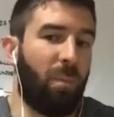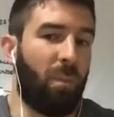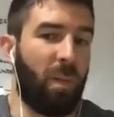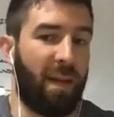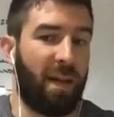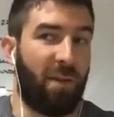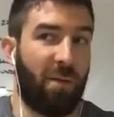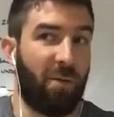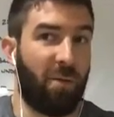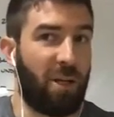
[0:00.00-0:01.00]
but then if you have
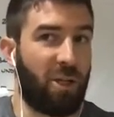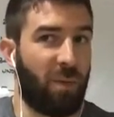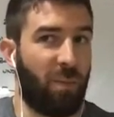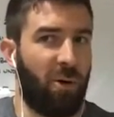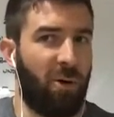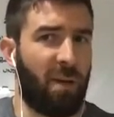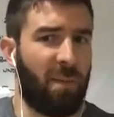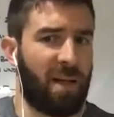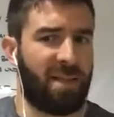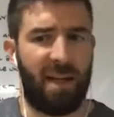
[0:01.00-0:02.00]
a really shit program,
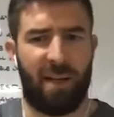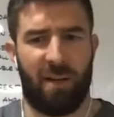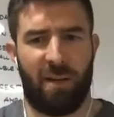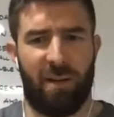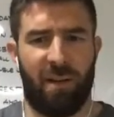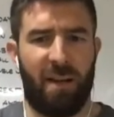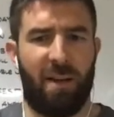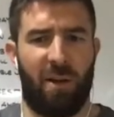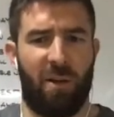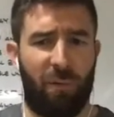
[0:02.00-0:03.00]
is that gonna,
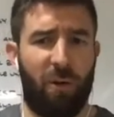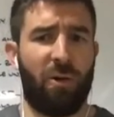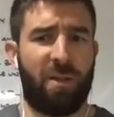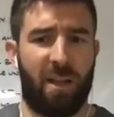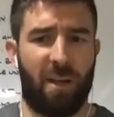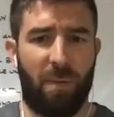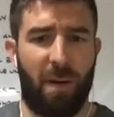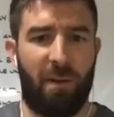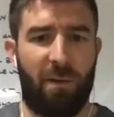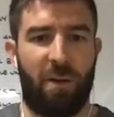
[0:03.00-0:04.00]
of course that could be
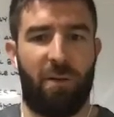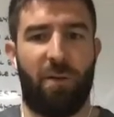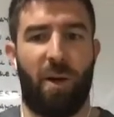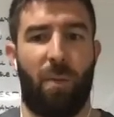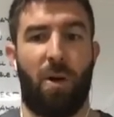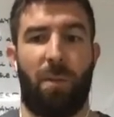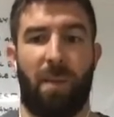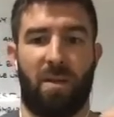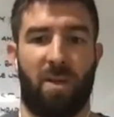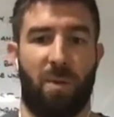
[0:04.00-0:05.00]
bad for you. If you've got a program
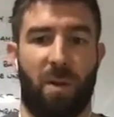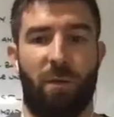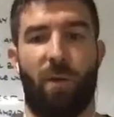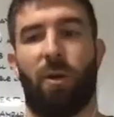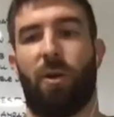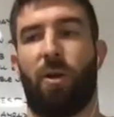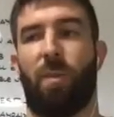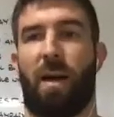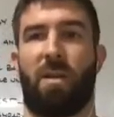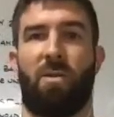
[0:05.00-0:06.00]
that's too much volume
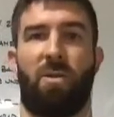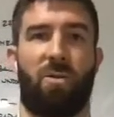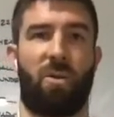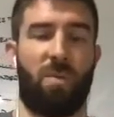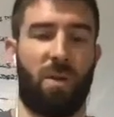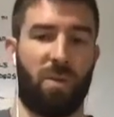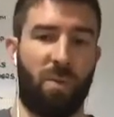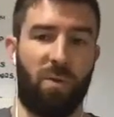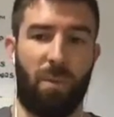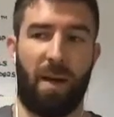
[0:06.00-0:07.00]
and you do too much
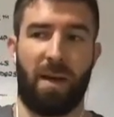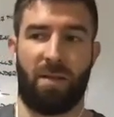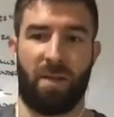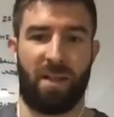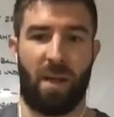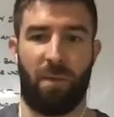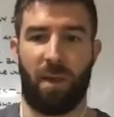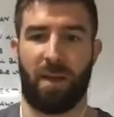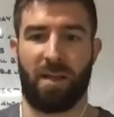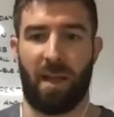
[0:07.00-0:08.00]
movement patterns of the same thing
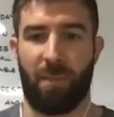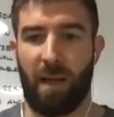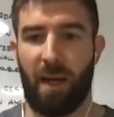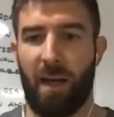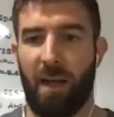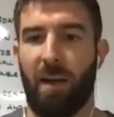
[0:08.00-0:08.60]
in the same day.